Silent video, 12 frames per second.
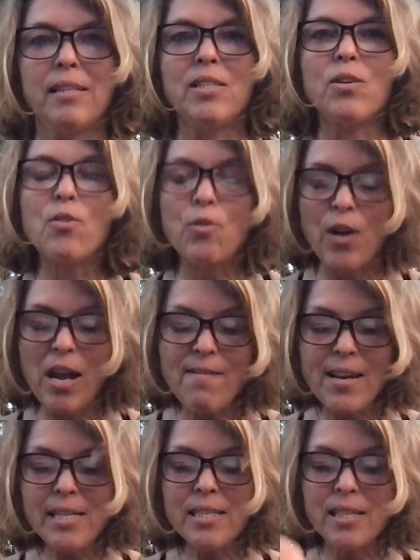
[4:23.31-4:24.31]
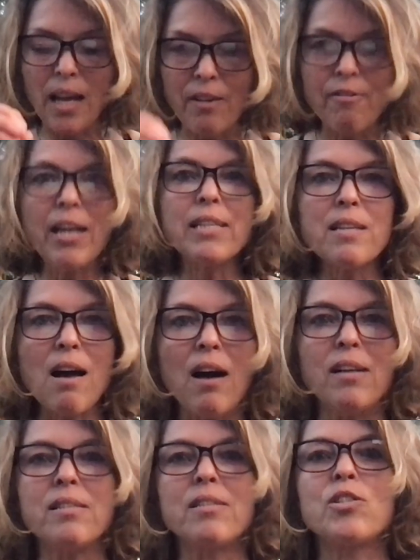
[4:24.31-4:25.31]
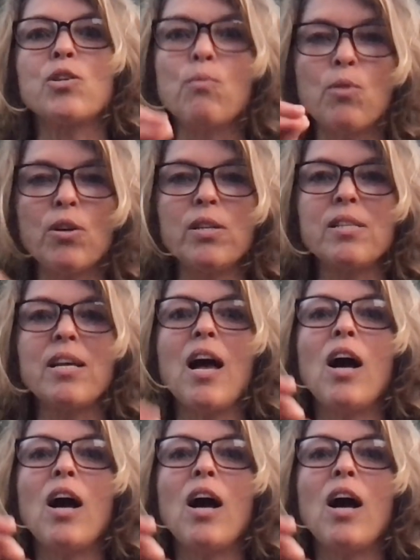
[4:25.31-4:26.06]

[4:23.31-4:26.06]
The cravings direct us towards